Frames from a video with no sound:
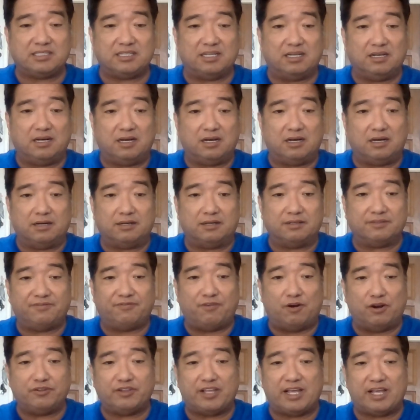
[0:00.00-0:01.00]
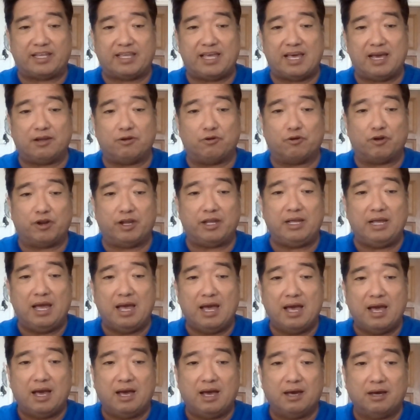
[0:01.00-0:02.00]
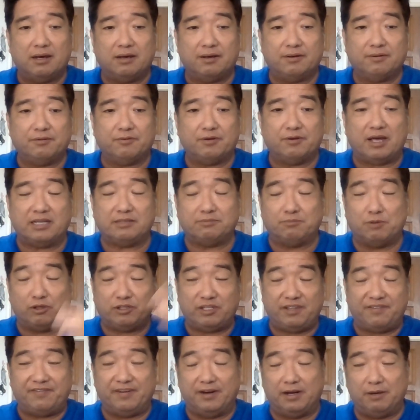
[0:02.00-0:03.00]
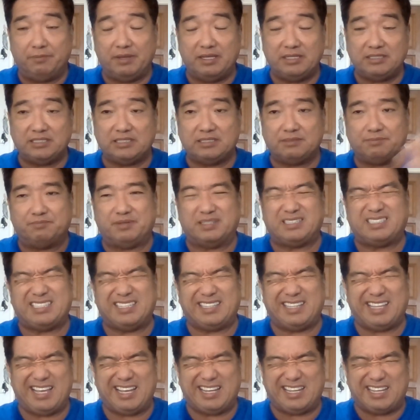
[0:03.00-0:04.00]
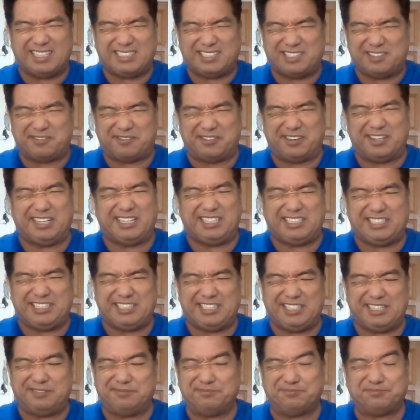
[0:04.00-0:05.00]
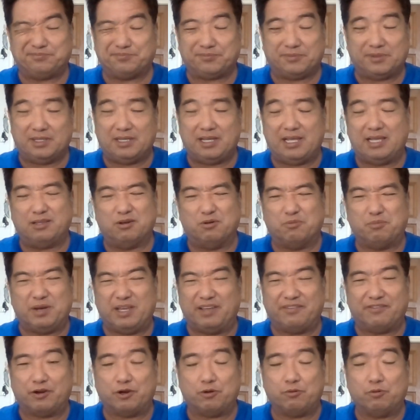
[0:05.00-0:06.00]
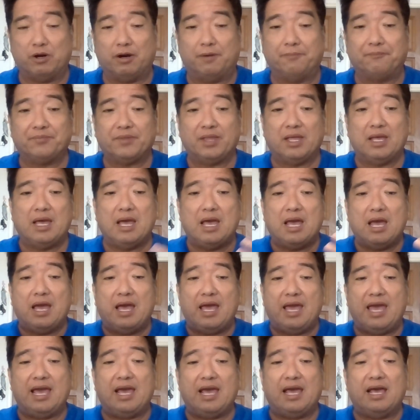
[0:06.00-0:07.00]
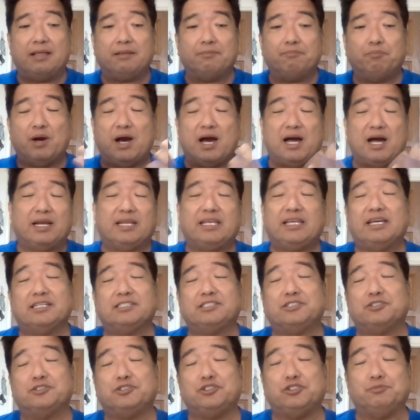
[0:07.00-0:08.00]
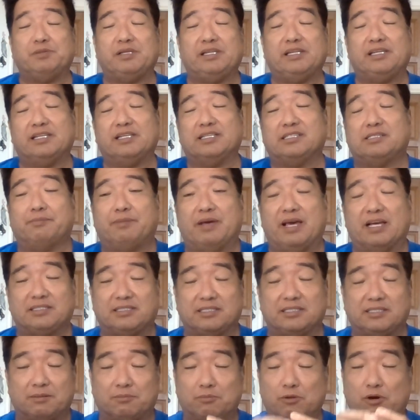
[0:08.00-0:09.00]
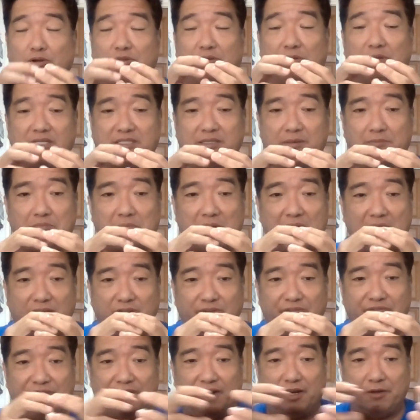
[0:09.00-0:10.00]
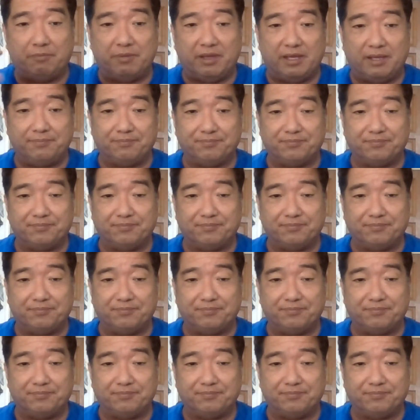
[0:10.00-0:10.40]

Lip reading: fall in that category as multi-filaments, but synthetic guts are really cheap. They don't play very well. And polyester to me is the best. It's a monofilament,